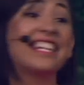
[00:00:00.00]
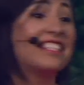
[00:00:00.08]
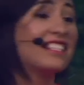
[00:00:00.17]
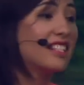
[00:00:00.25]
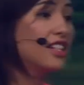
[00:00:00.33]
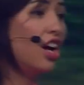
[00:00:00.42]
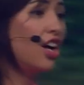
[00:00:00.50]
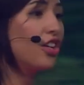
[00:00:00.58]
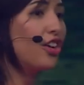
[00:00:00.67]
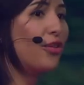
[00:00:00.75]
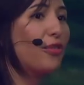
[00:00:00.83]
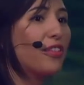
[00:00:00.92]
did not
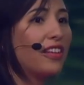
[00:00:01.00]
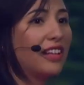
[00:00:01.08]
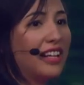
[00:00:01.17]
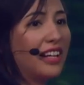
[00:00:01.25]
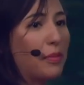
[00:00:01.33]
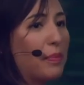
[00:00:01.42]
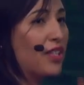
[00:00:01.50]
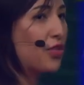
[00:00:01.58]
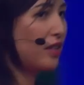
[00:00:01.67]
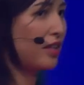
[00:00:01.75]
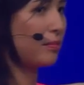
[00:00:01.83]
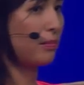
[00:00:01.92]
know the link
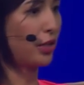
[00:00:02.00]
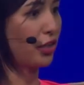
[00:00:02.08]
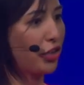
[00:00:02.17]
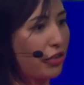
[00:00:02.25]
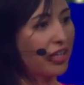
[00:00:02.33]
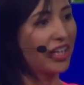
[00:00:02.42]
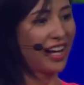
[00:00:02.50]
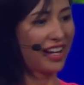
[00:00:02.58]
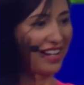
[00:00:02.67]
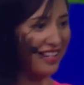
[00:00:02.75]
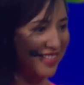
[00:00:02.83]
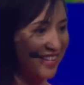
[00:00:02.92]
between mercury and
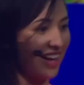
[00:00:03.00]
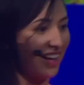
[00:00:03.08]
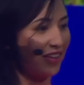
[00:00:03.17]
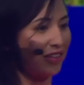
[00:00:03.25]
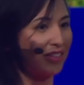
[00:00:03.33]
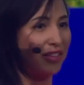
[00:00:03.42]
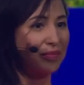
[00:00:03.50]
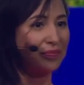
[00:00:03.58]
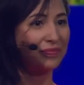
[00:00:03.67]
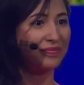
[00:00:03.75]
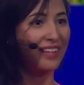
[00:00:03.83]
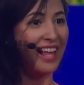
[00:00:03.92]
his health.
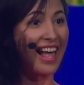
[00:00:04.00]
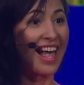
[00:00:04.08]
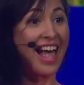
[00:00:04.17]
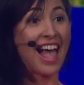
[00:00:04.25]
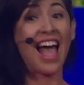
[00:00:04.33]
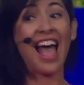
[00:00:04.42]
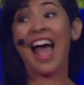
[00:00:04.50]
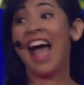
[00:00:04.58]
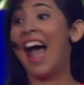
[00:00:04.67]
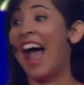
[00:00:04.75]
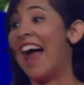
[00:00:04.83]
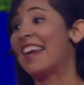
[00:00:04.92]

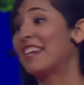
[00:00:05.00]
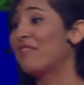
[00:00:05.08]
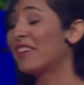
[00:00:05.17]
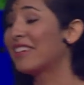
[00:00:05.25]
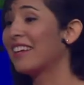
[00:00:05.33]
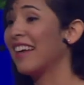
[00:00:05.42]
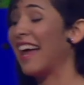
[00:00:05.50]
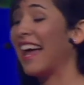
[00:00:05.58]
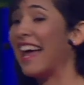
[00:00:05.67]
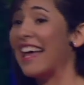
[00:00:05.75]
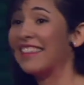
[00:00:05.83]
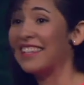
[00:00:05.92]
And even
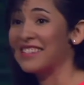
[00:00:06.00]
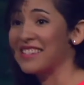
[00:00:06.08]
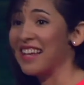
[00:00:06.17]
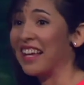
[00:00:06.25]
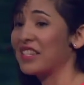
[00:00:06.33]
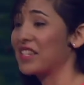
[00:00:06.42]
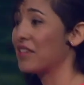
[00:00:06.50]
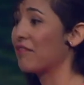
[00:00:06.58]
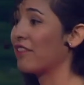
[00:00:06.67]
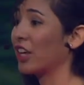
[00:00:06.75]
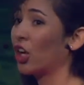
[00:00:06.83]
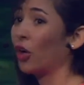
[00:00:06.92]
the
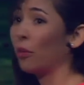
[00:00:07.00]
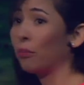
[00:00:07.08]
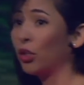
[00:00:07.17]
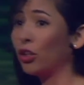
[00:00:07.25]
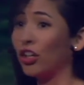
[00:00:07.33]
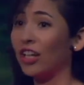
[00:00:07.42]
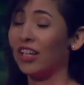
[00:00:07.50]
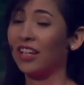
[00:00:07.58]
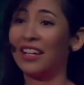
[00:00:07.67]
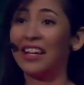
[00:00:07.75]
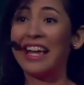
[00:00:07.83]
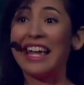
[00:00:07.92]
scientific
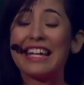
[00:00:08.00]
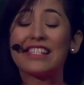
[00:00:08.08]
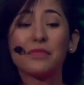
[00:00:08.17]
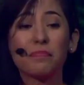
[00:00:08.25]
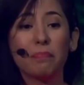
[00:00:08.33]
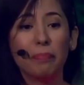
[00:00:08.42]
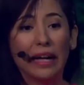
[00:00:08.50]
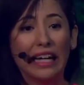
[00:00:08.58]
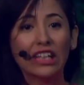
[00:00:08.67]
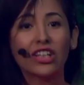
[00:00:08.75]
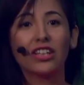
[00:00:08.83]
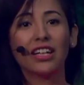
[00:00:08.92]
community is
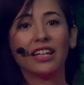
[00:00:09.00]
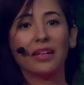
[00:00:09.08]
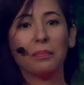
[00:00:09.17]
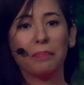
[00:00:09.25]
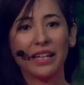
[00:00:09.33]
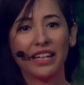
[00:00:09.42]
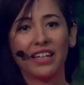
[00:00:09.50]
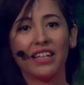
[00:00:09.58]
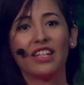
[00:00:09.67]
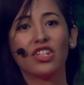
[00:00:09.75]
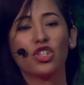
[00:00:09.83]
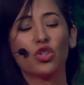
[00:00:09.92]
barely
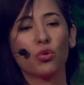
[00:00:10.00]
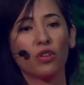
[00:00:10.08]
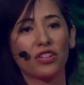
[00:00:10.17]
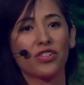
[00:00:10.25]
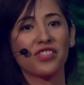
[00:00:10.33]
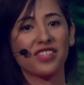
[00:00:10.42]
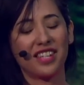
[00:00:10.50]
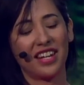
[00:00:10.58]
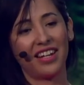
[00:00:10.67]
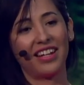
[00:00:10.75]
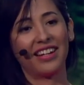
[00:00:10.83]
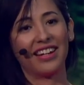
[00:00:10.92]
beginning to
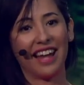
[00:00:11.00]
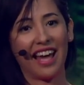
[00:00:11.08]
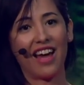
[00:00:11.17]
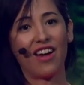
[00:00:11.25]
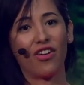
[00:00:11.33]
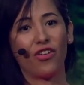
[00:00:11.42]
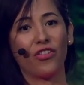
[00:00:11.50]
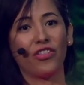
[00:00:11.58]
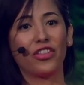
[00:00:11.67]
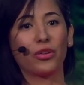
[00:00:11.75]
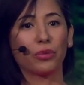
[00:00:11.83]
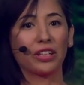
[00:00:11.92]
understand now
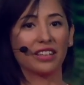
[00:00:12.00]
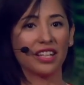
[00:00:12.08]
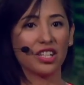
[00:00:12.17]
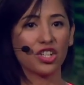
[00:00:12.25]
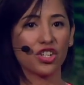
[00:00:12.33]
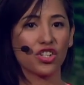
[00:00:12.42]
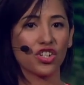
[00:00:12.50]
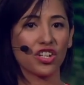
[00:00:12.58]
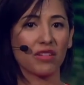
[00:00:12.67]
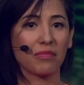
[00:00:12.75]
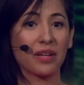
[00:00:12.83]
the relationship